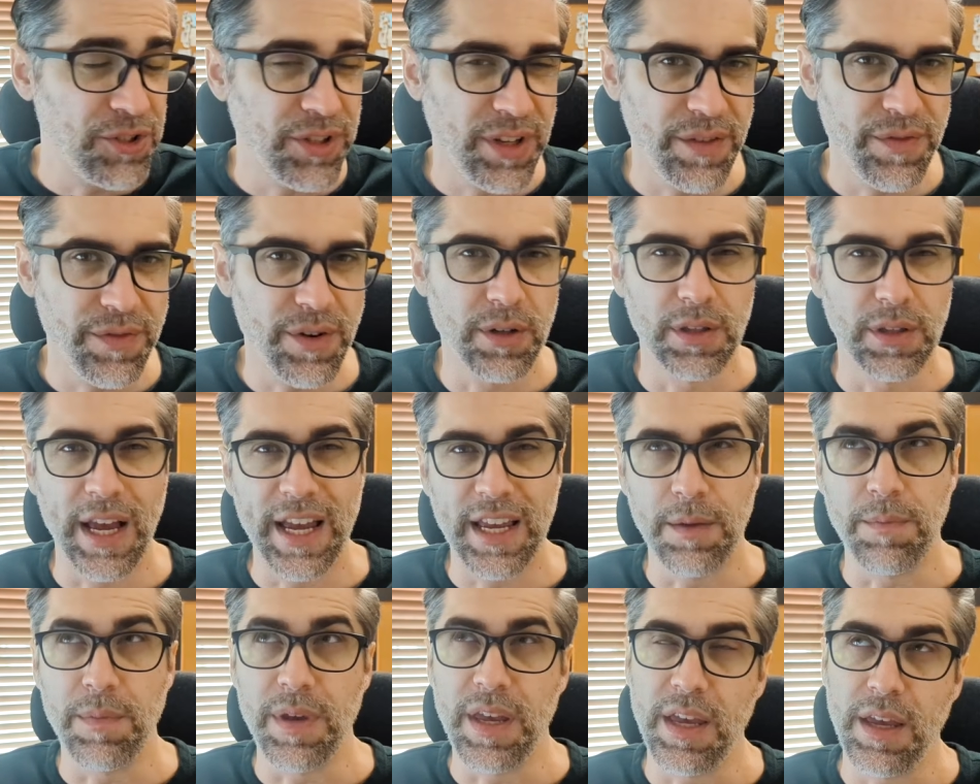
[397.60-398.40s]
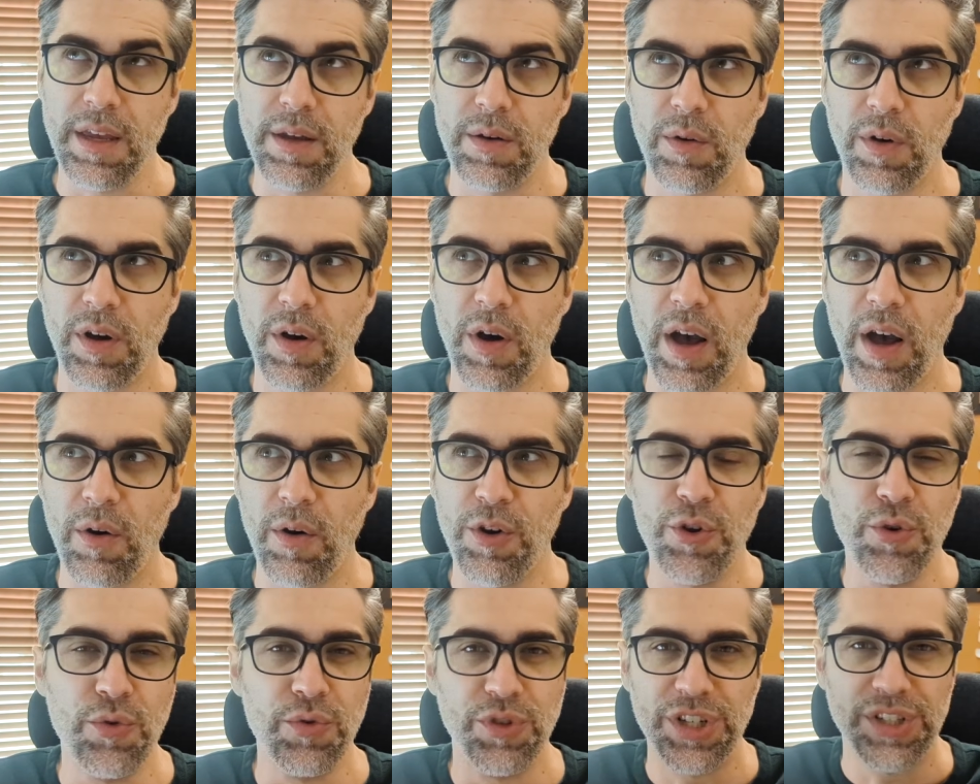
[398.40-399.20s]
if you're like me,
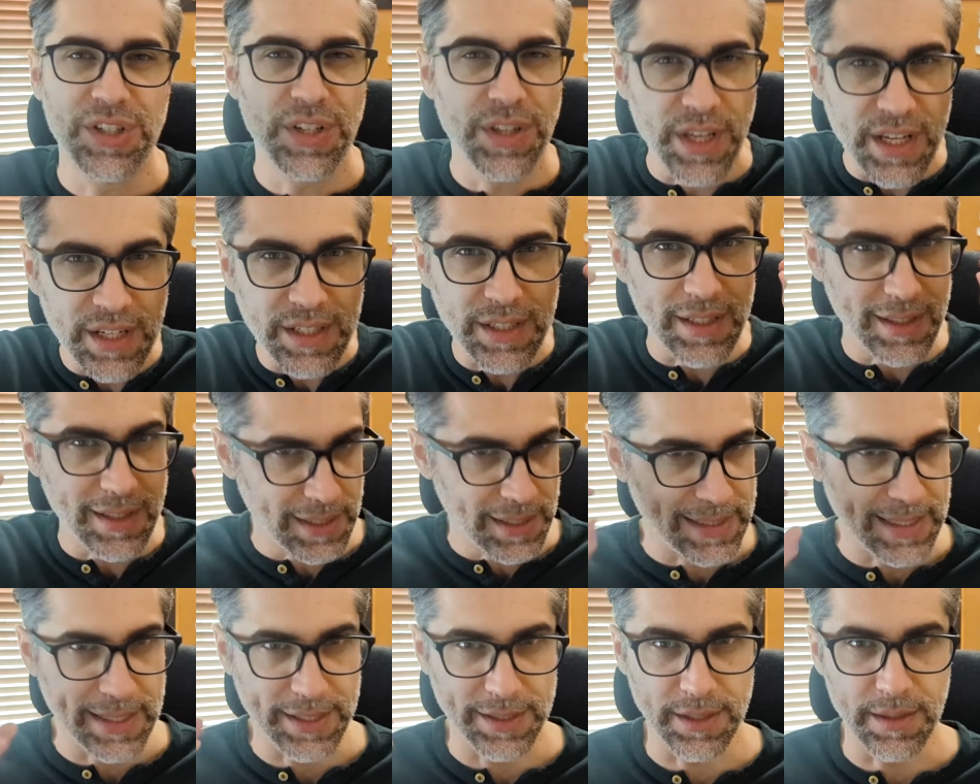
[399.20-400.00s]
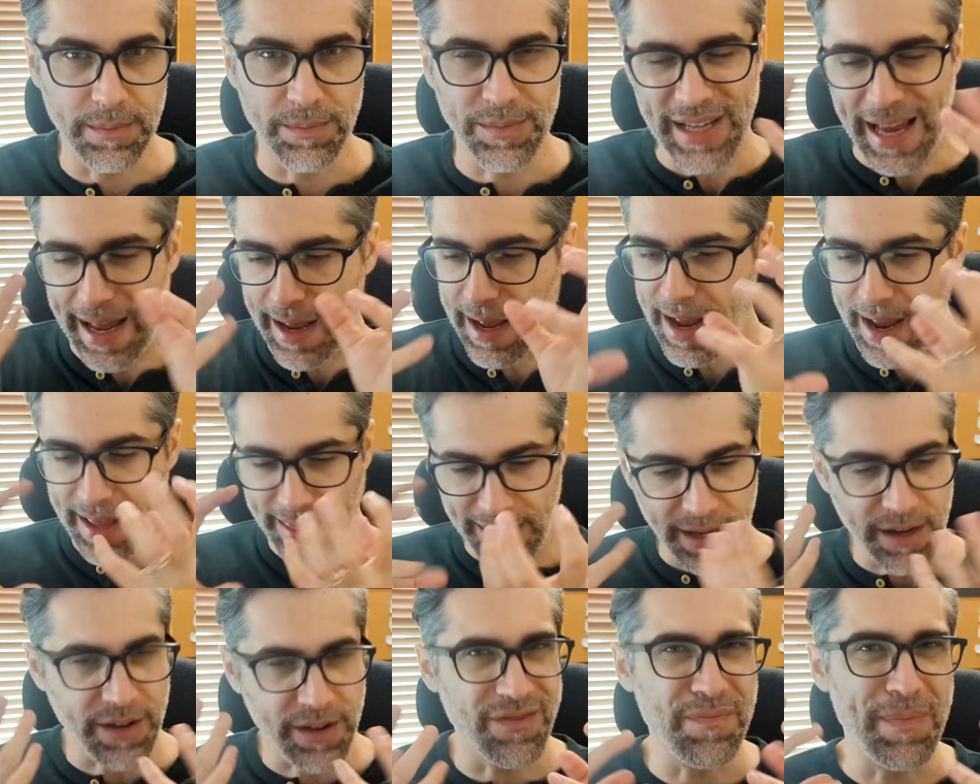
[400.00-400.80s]
who just thinks in systems. I
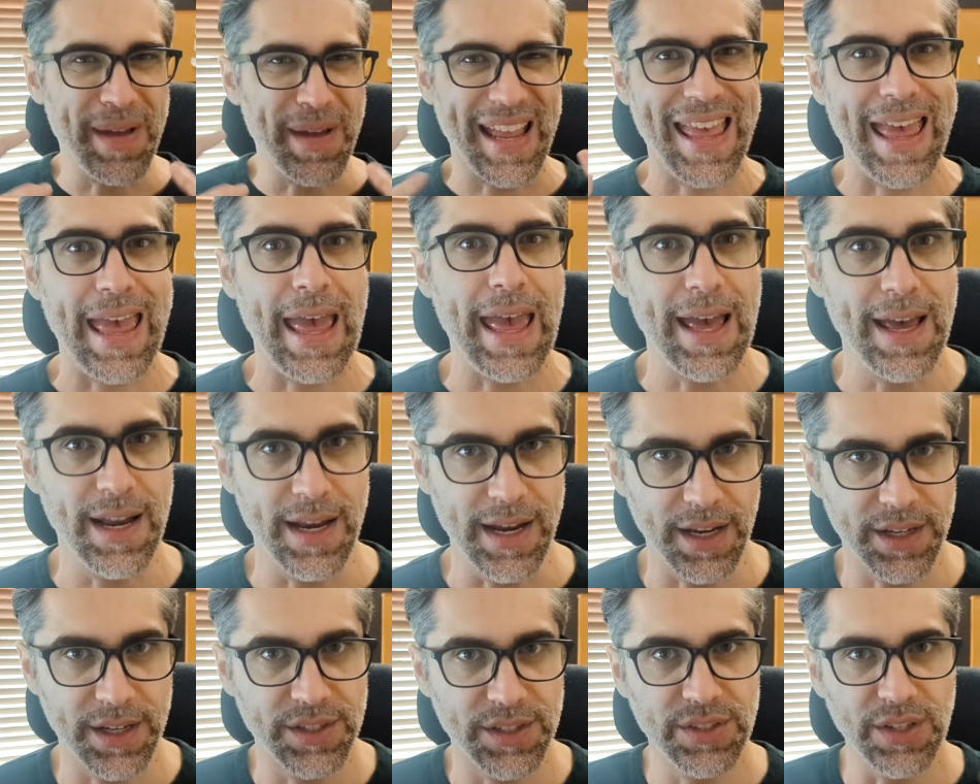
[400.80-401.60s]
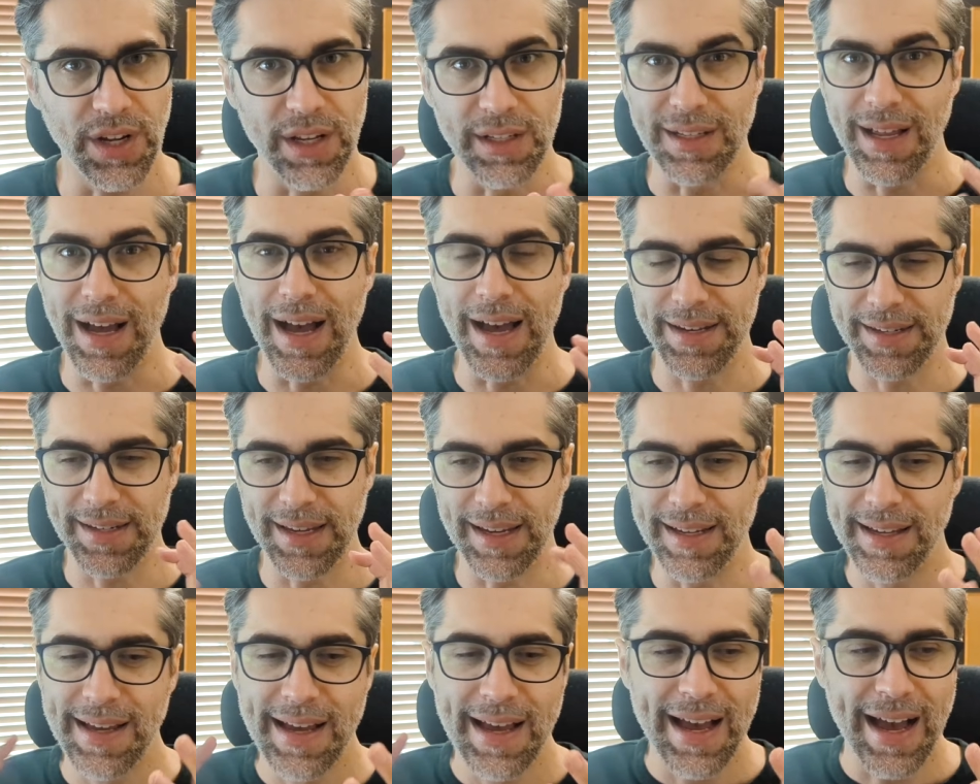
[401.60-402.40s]
think of mechanics a lot.
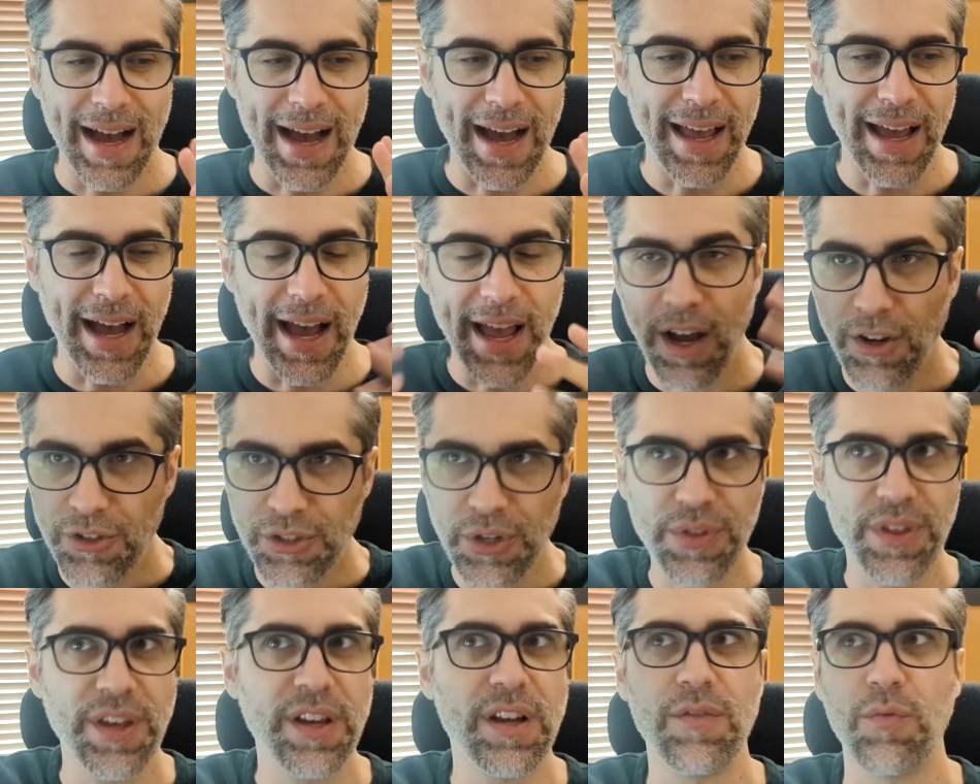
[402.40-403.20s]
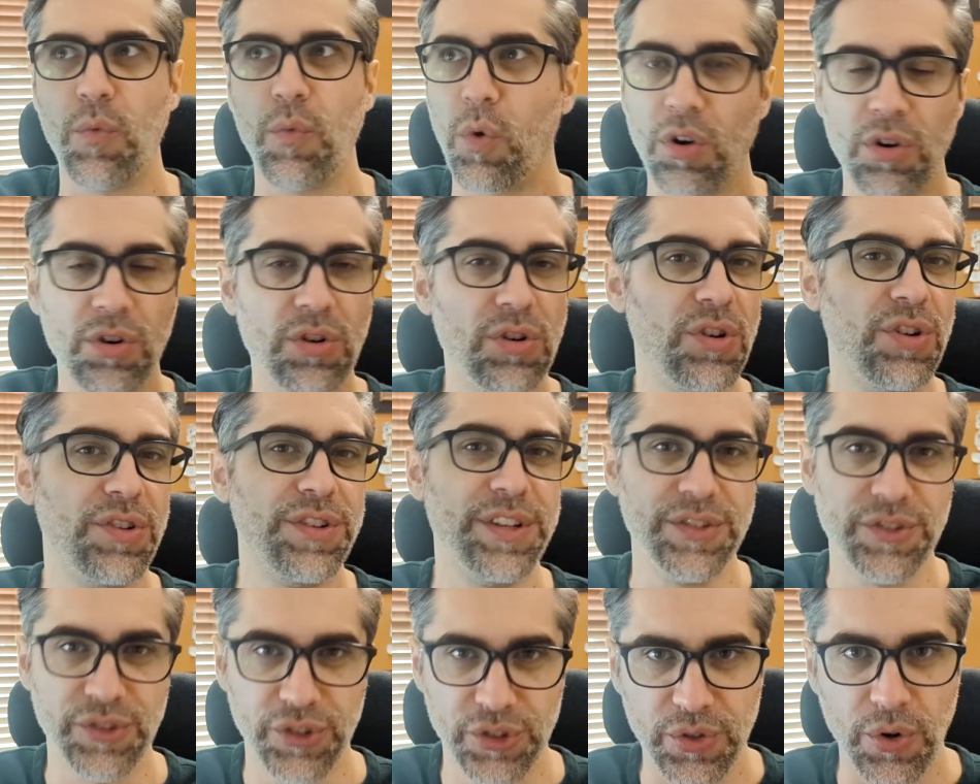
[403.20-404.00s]
I also think of world
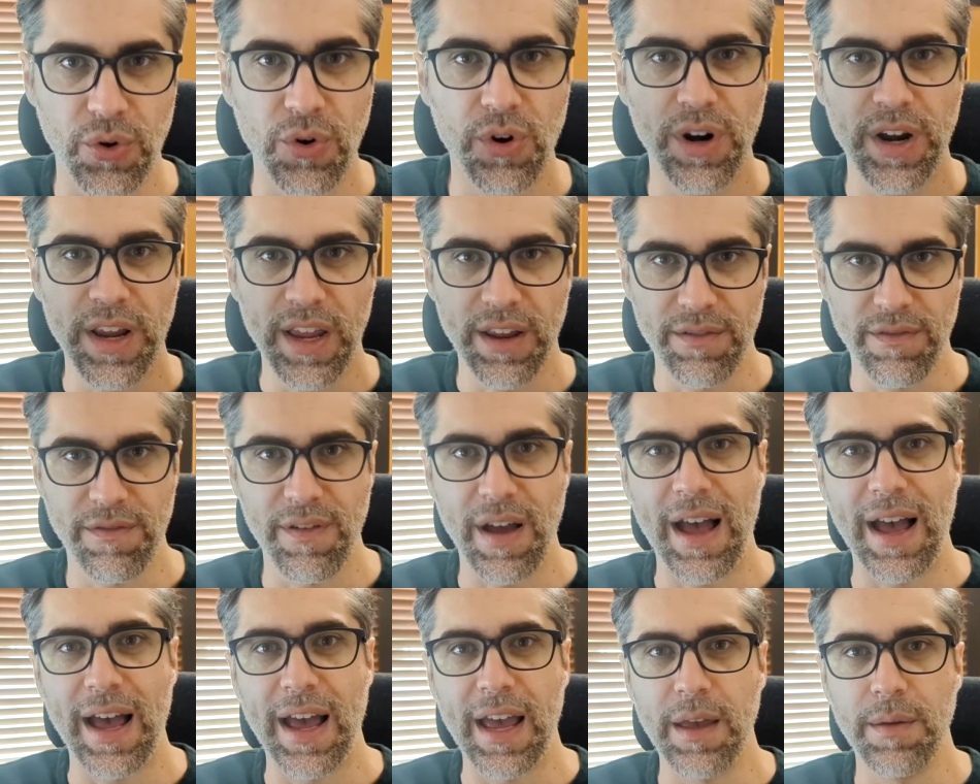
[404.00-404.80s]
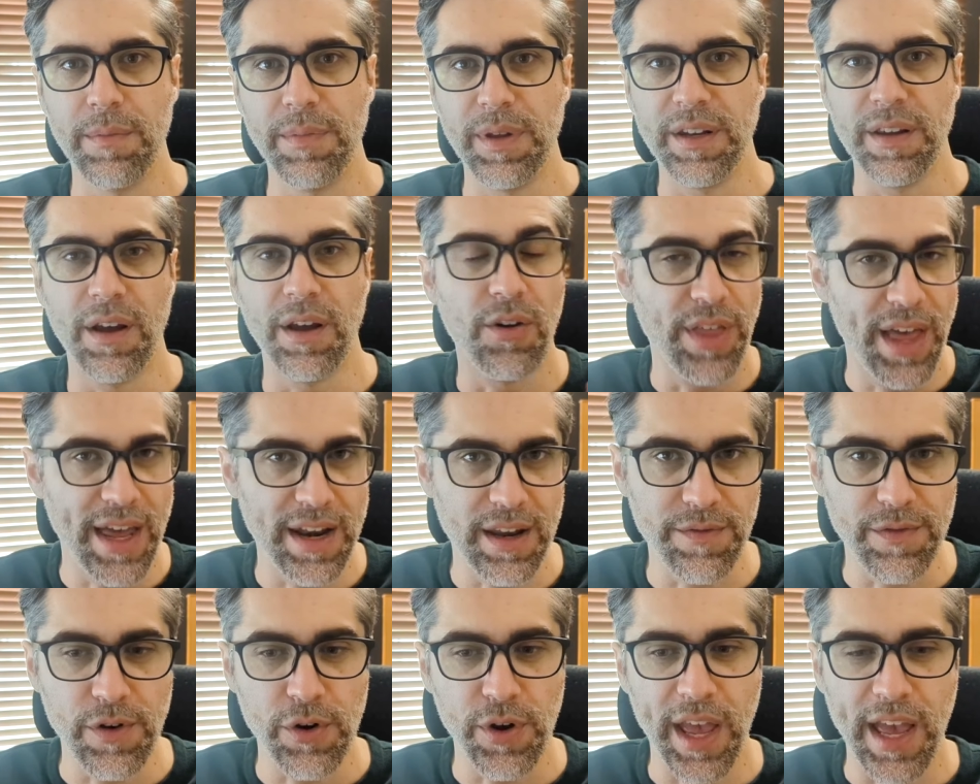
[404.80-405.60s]
and story and vibe and all that
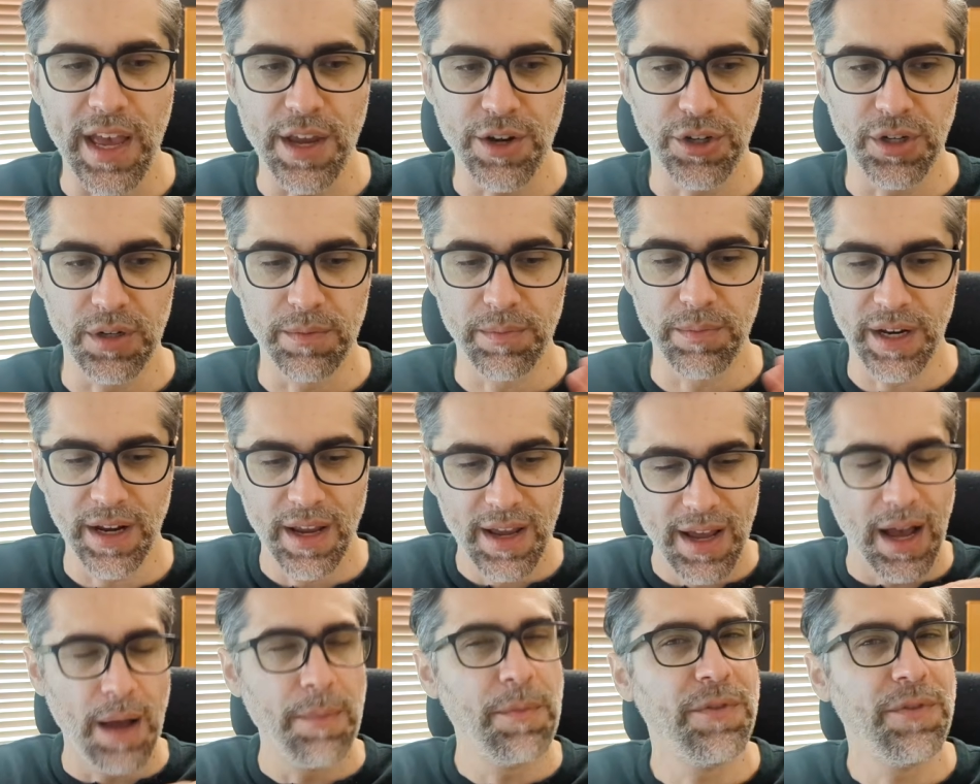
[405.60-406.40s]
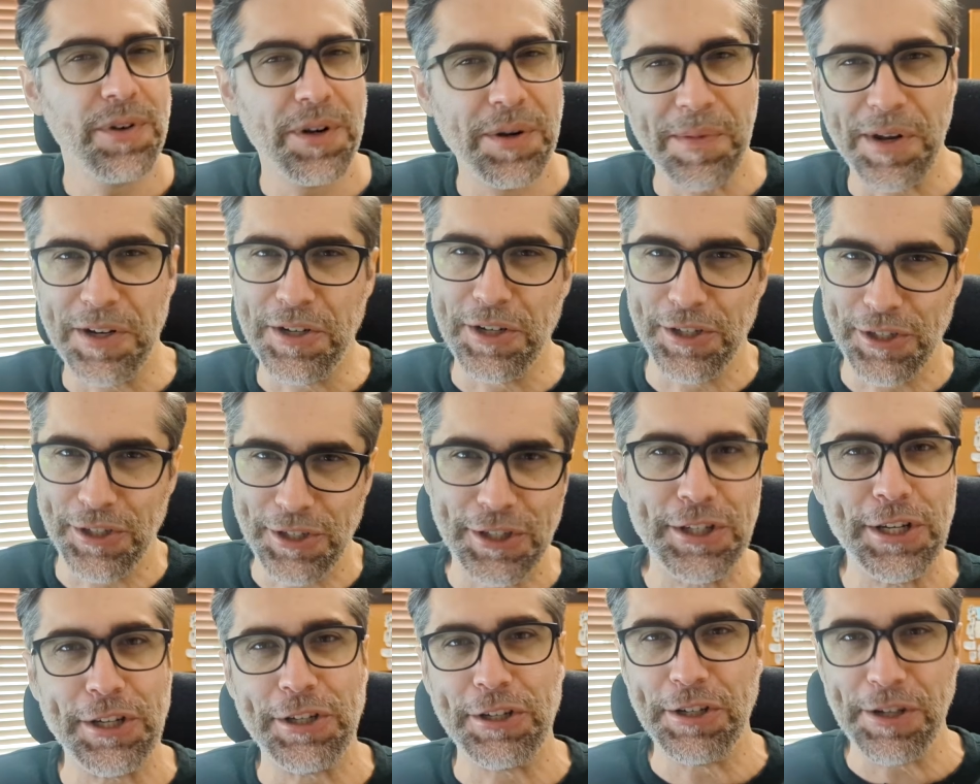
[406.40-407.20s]
evocation, but I'm very much a
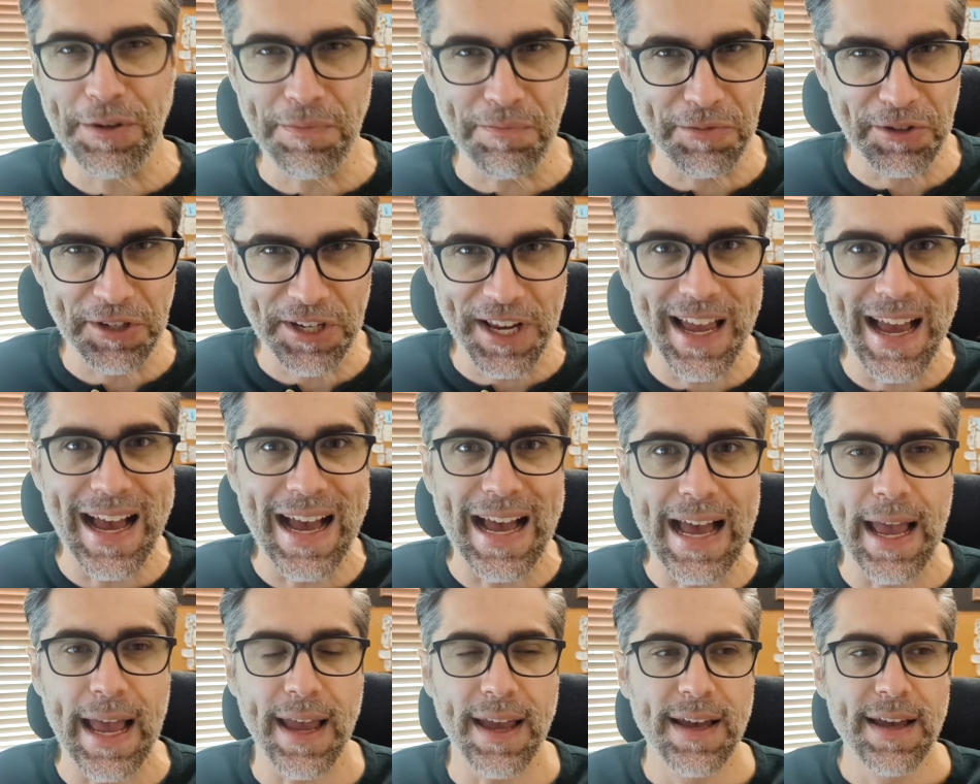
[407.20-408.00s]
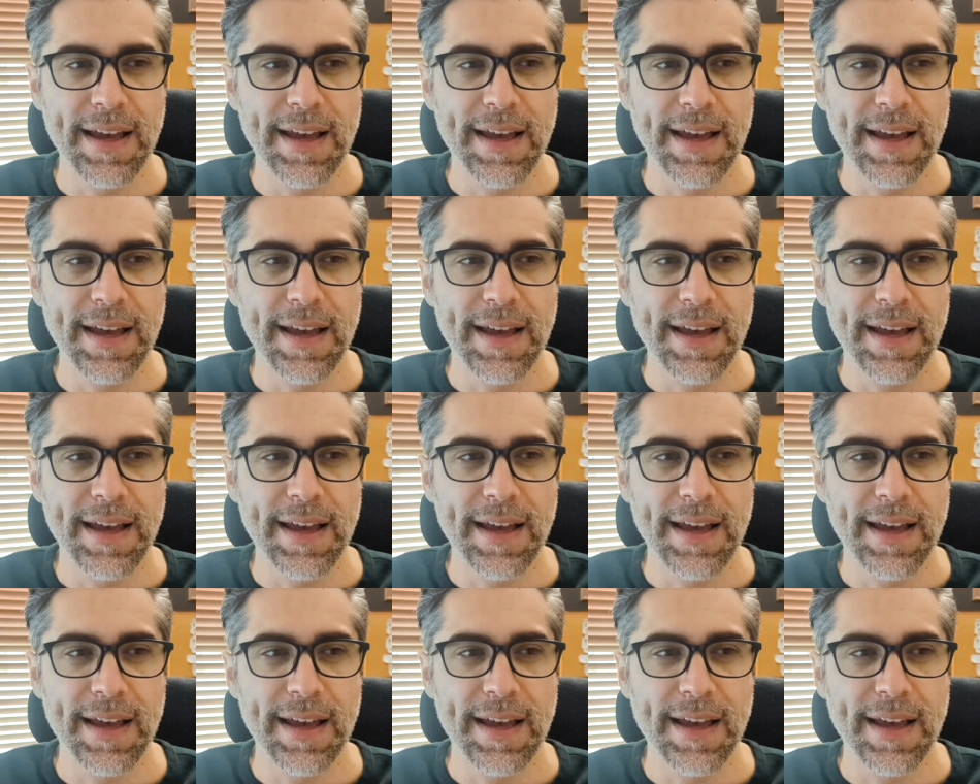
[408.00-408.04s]
systems guy.